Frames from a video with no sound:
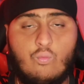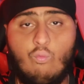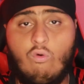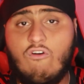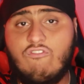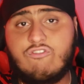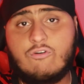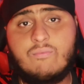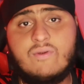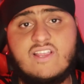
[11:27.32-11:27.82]

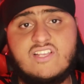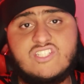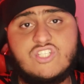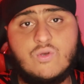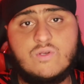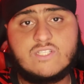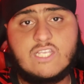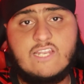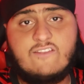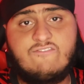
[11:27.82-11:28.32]
What
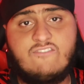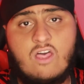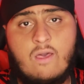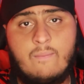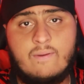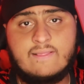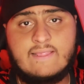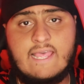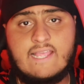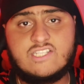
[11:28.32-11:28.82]
Fabrizio is
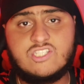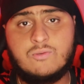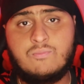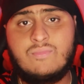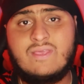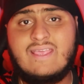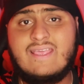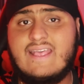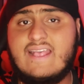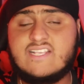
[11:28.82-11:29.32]
confirming there to
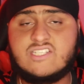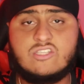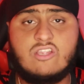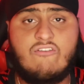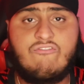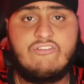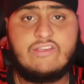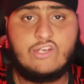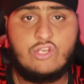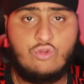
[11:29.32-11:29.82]
me is
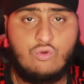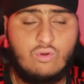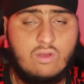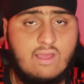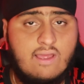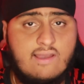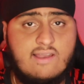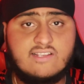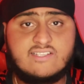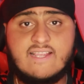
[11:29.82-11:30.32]
nothing new.
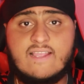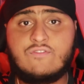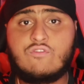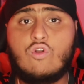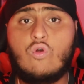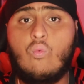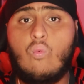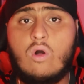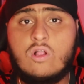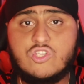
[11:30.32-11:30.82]

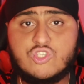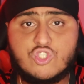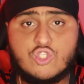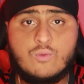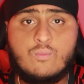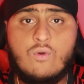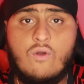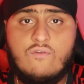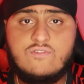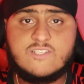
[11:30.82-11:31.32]
Lisandro wants
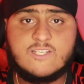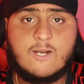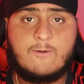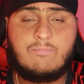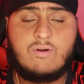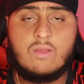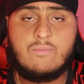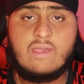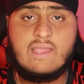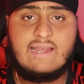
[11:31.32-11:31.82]
to move to the
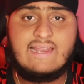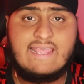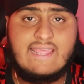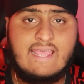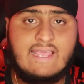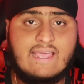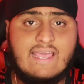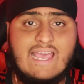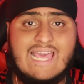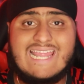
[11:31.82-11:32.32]
Premier
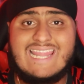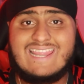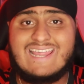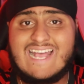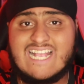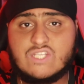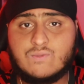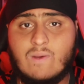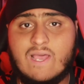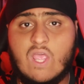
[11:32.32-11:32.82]
League,
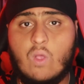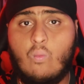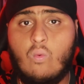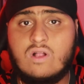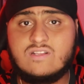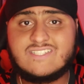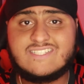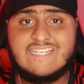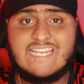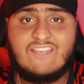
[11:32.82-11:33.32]
that's why he
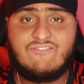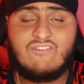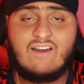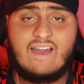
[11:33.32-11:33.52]
wants to leave